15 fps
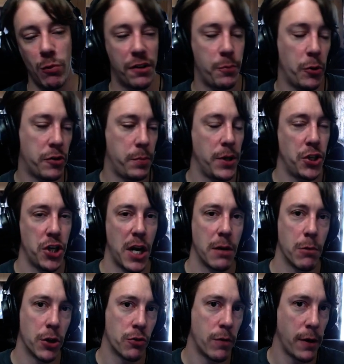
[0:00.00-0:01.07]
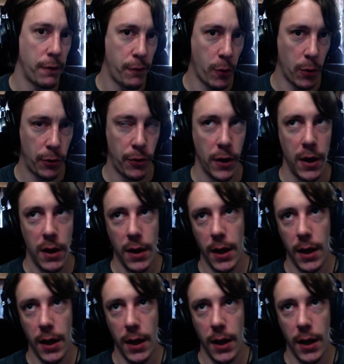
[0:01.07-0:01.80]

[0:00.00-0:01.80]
was supposed to be January twenty-fourth